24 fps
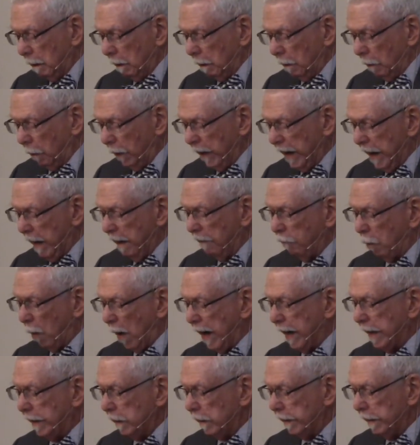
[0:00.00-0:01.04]
We have
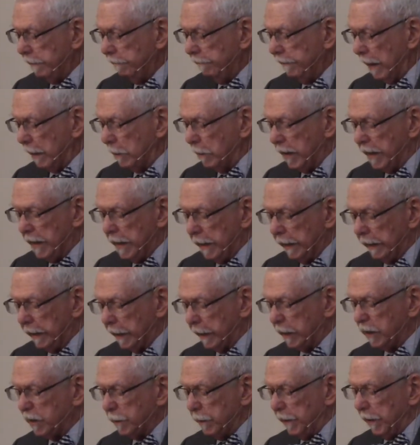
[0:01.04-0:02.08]
widely varying
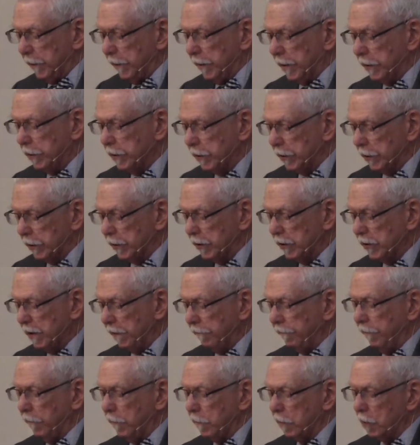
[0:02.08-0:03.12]
experiences,
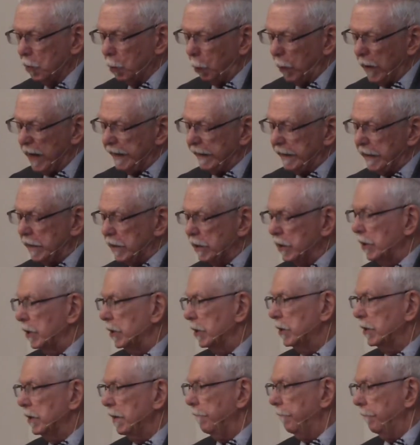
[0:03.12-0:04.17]
different
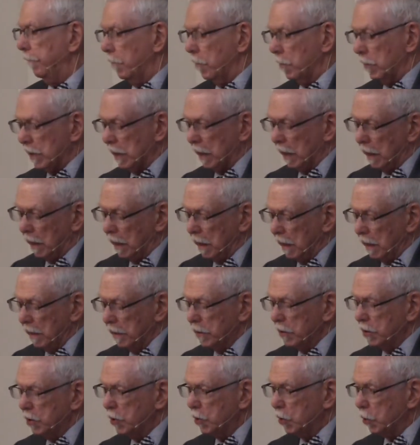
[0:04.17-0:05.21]
weaknesses, different
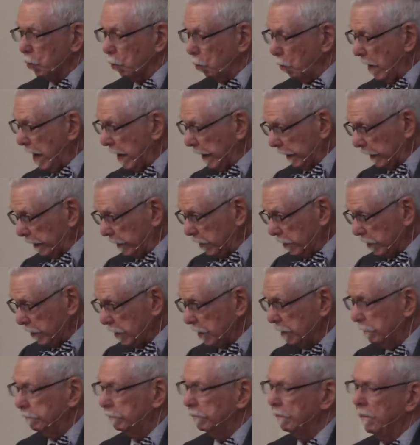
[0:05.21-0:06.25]

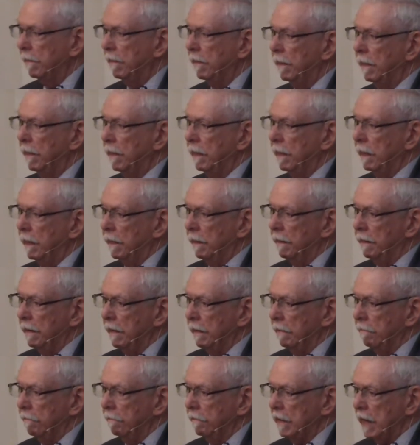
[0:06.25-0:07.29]
strengths.
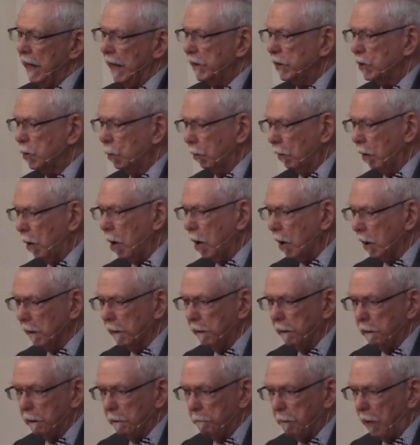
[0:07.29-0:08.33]
Yes, we're
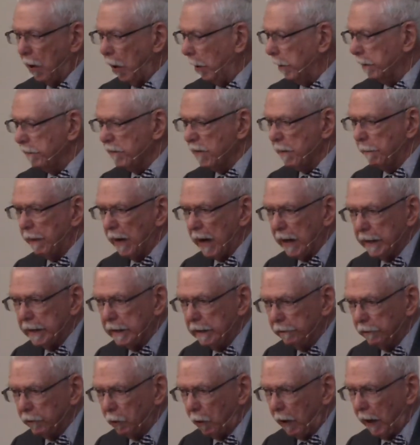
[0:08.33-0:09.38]
all a part of the body
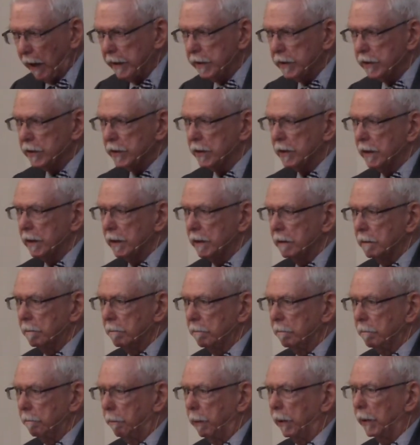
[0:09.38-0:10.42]
of Christ,
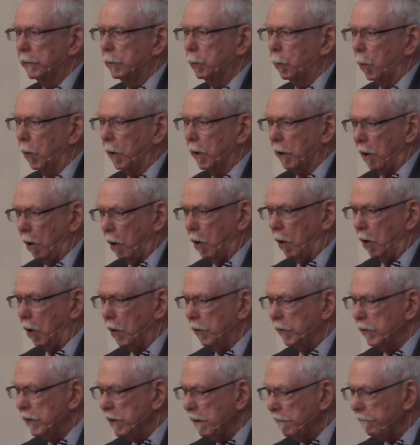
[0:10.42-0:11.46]
but we're all
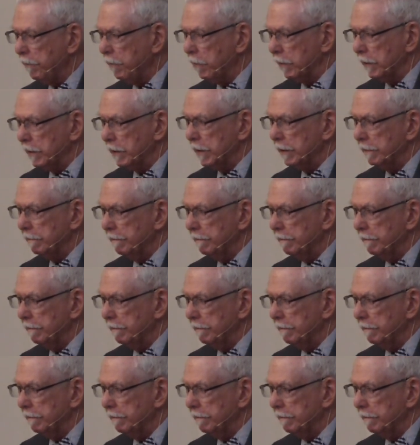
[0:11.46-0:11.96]
different.